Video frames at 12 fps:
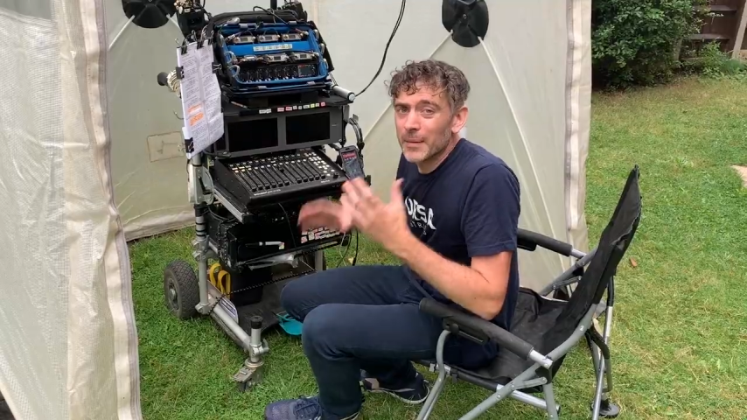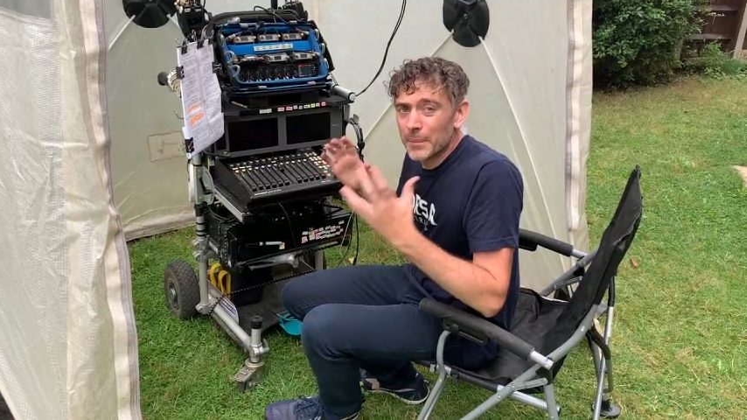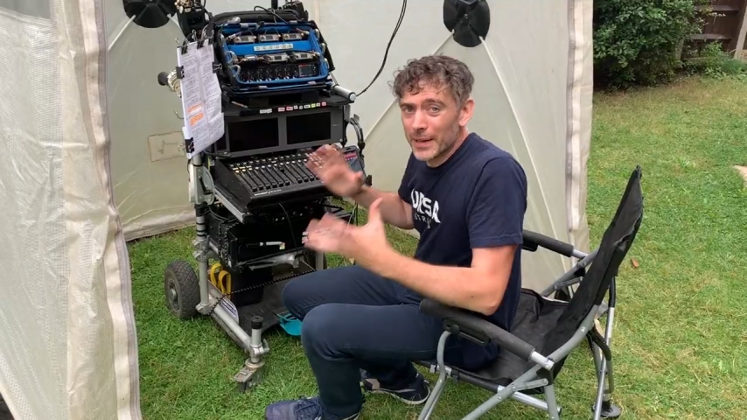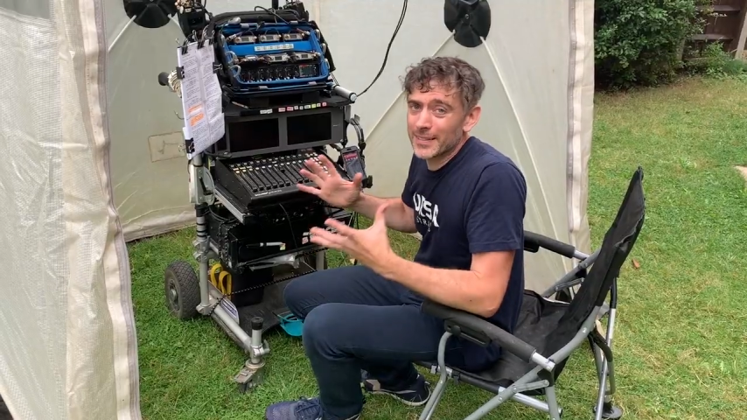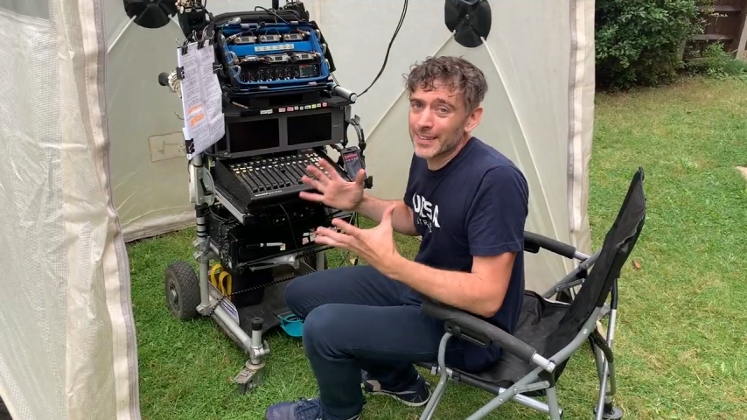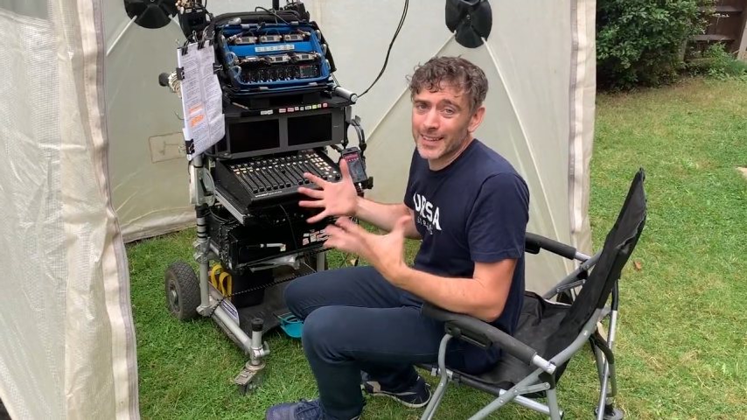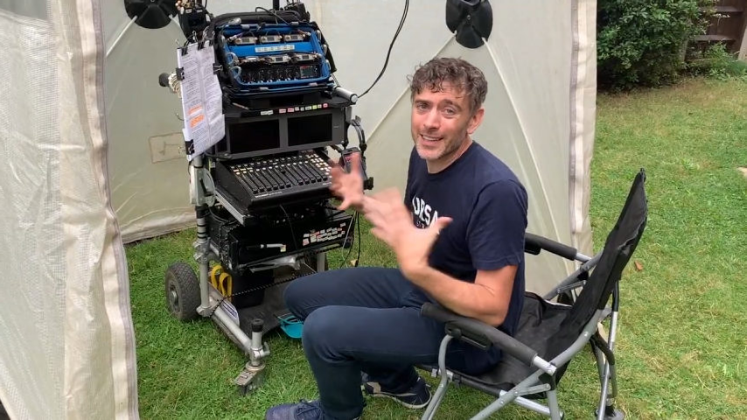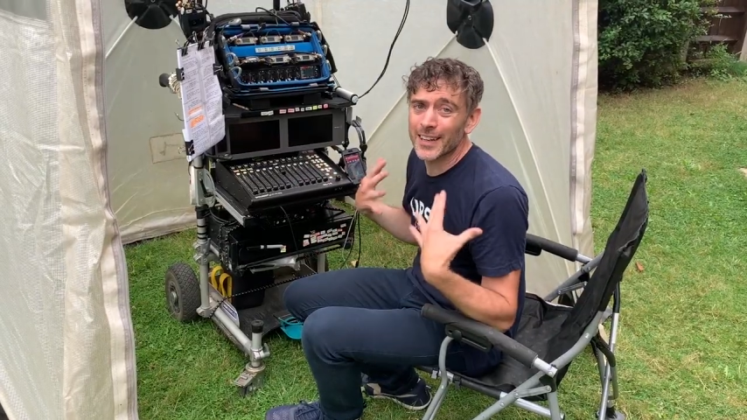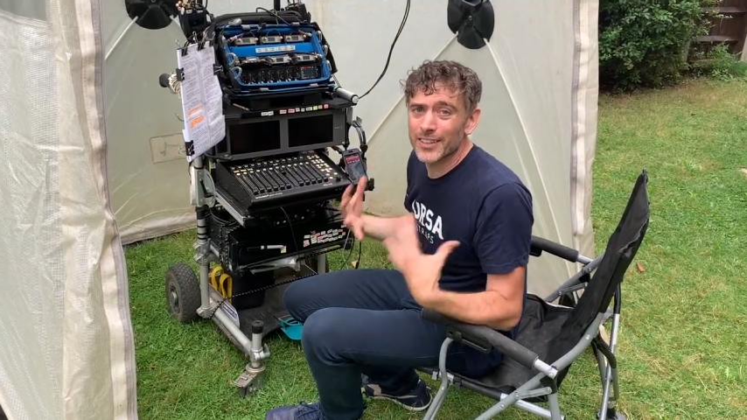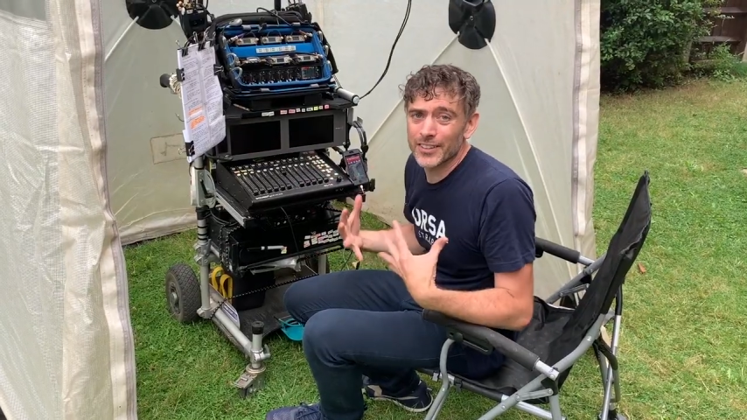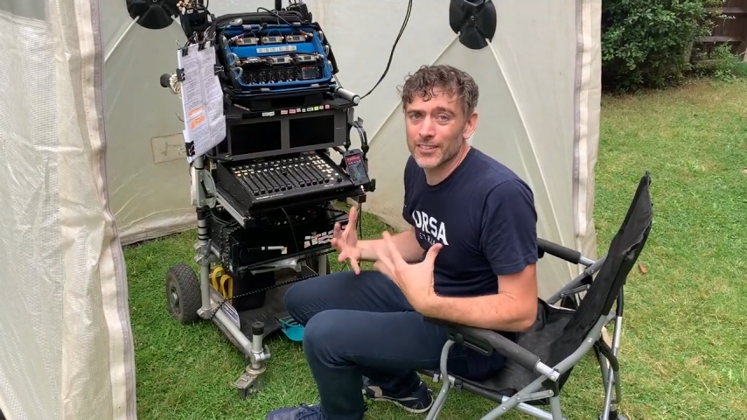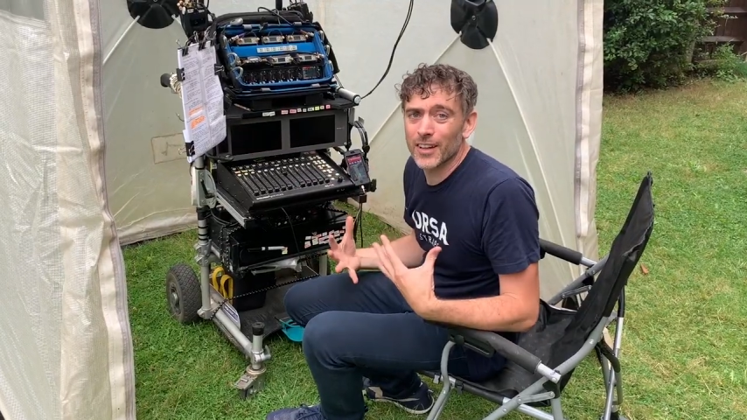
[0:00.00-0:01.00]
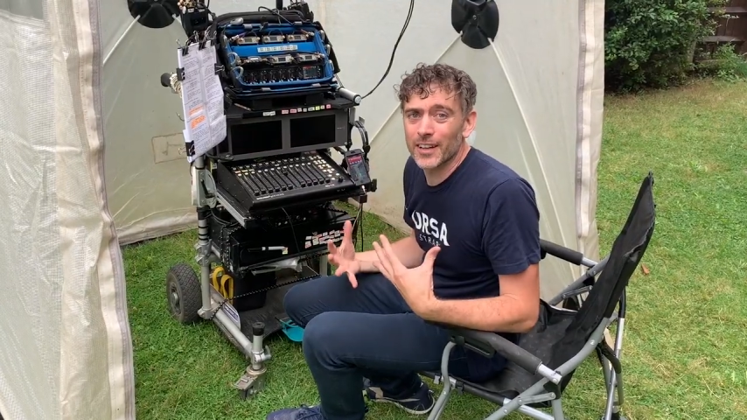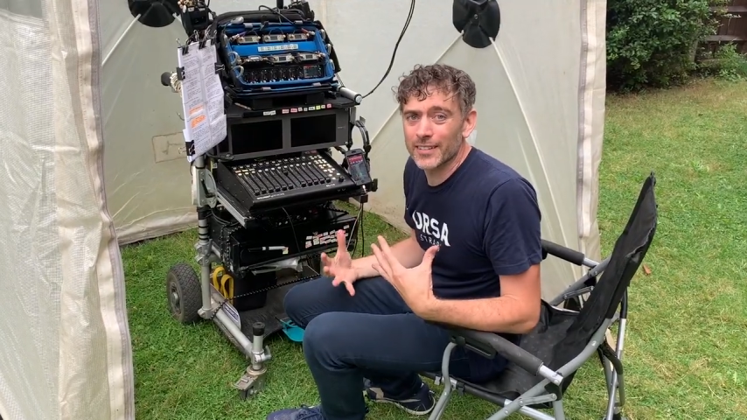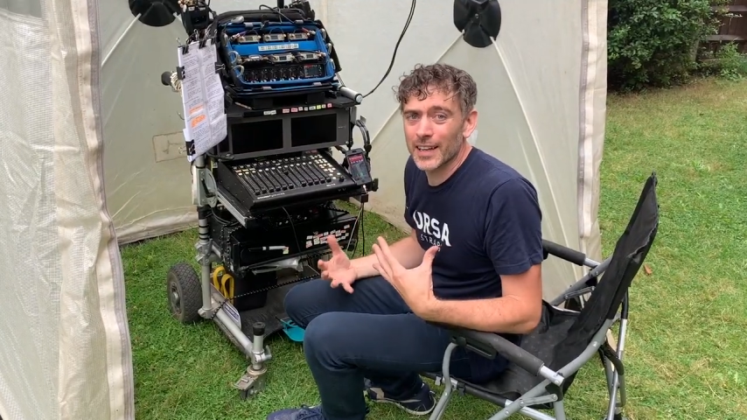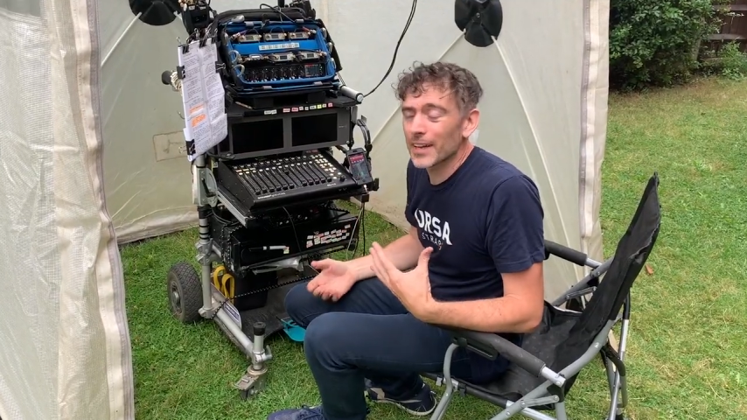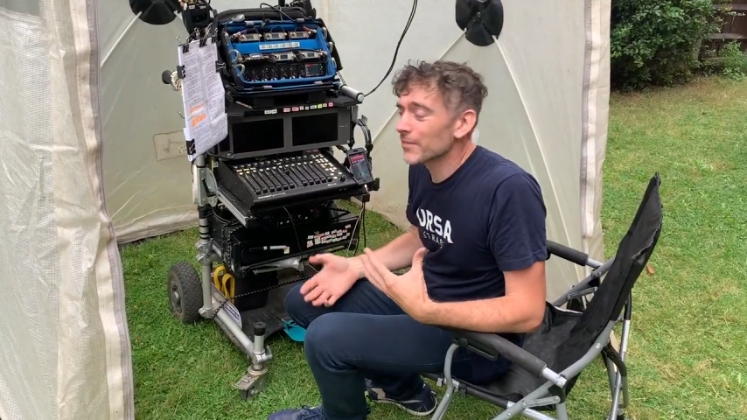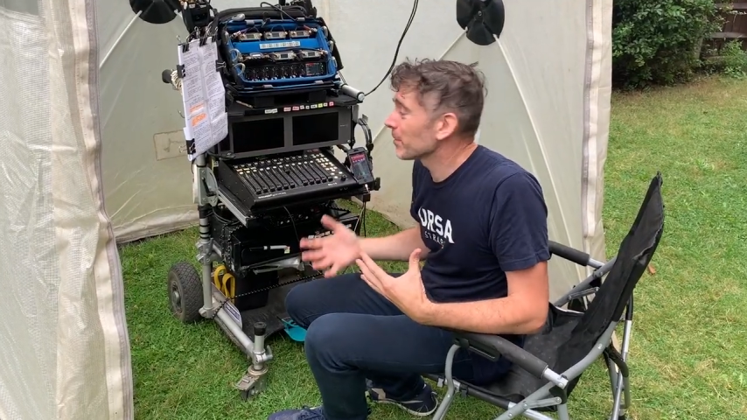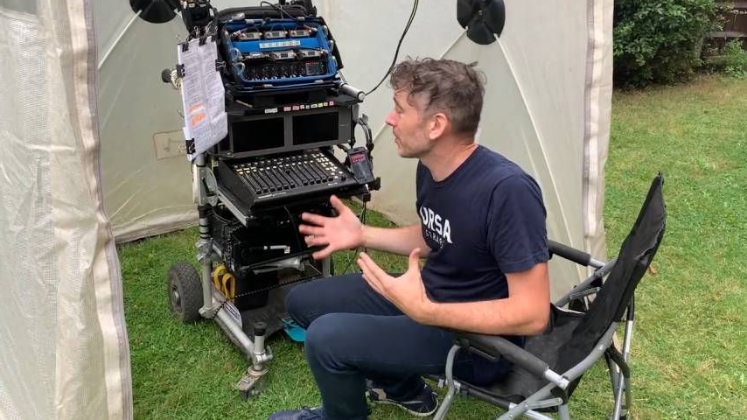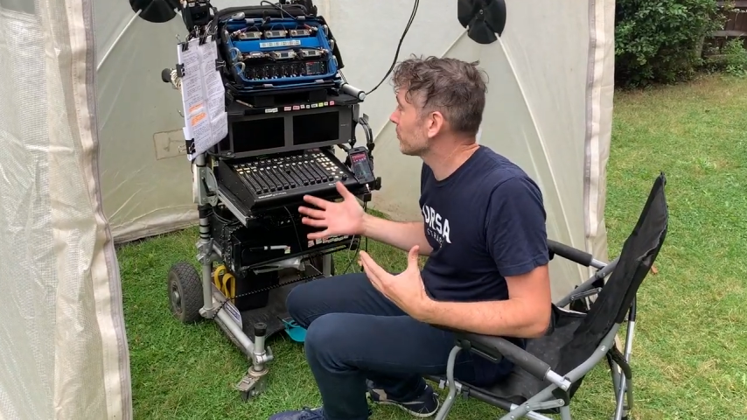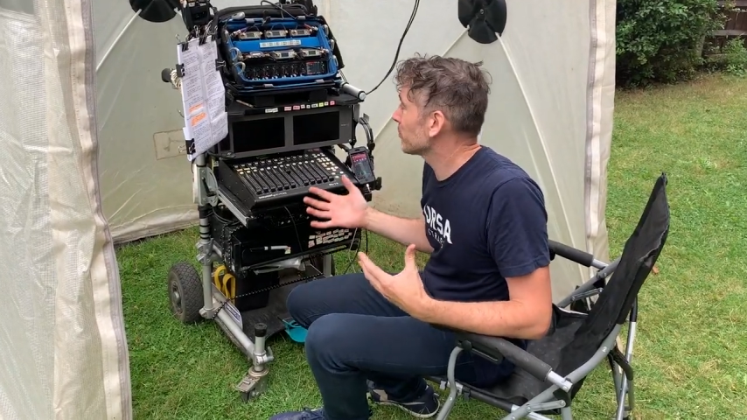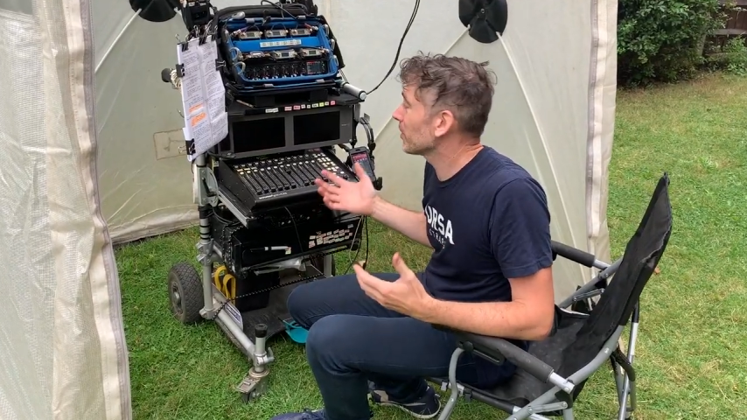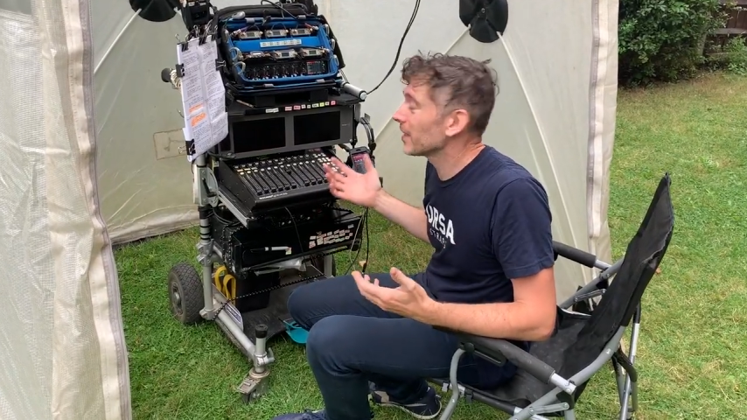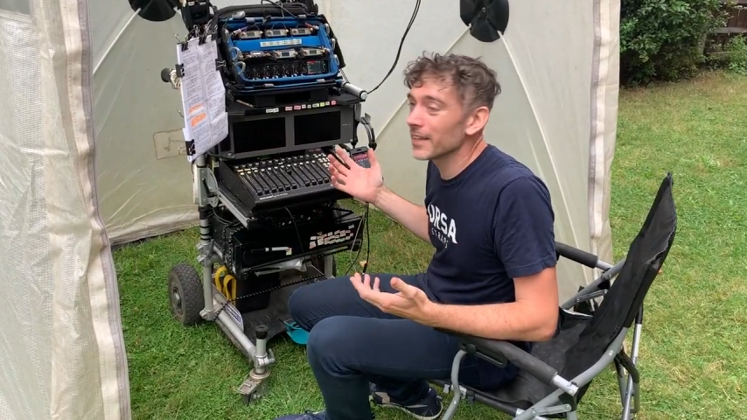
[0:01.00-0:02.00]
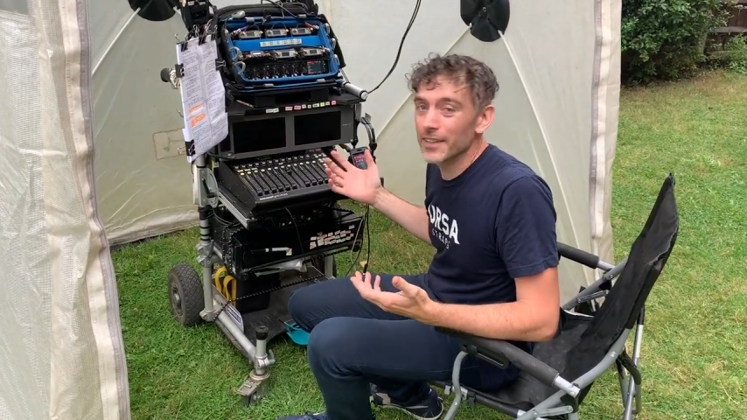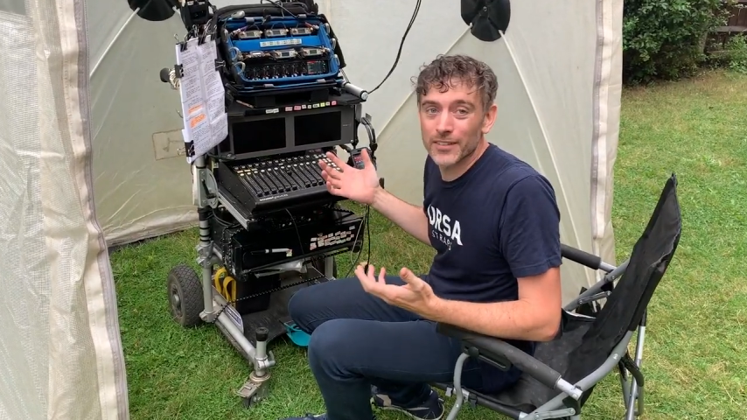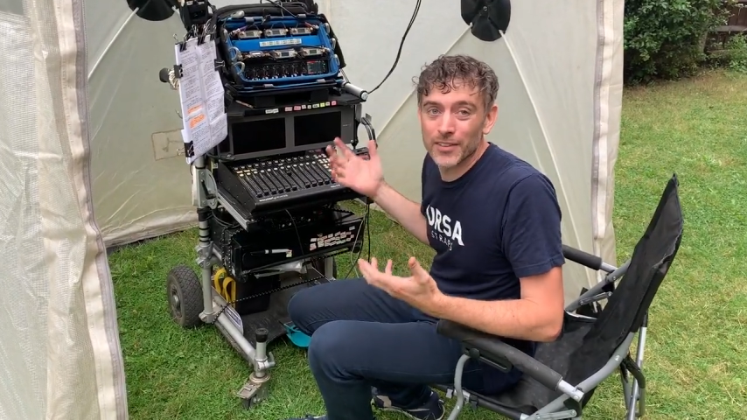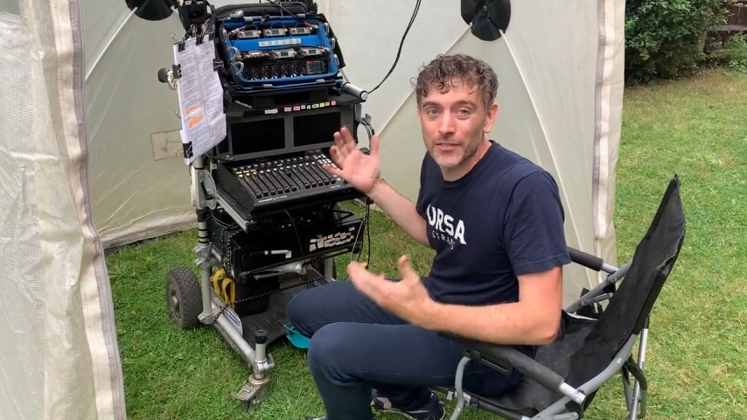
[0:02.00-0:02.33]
Basically, I just like to have my trolley as